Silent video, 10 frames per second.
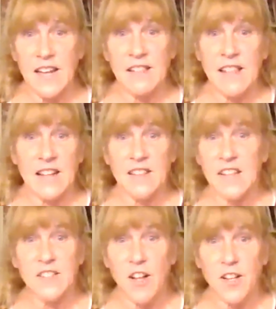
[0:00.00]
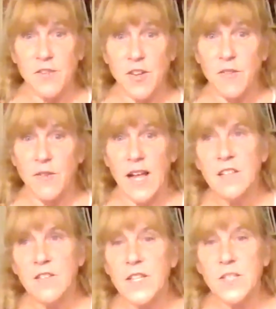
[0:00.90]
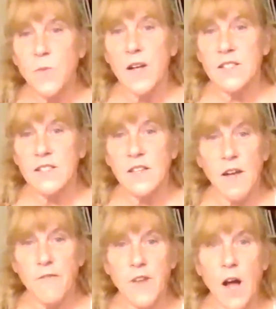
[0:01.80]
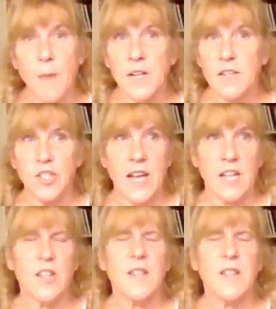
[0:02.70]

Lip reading: And that's all you do. So this was a phenomenal change.